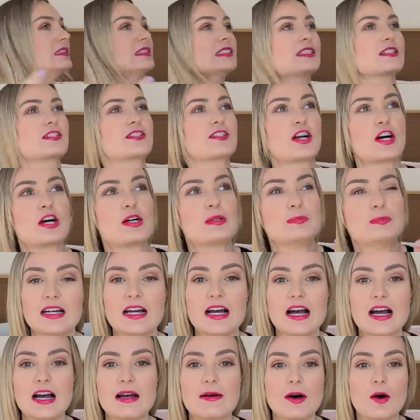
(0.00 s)
So
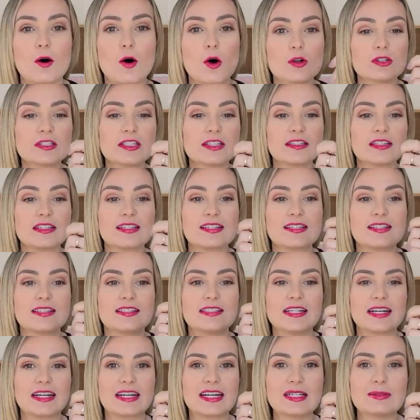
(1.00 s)
I'm holding the
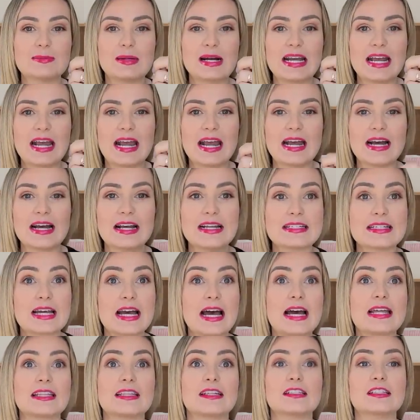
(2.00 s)
stick in my hand
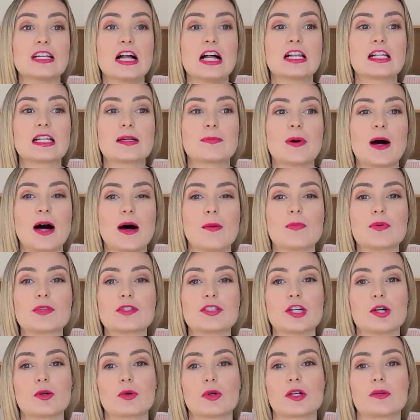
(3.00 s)
and the lollipop is
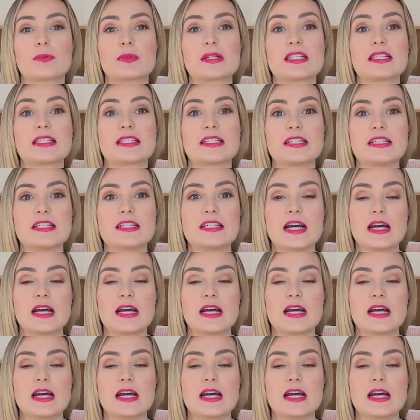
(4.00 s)
nowhere to be seen.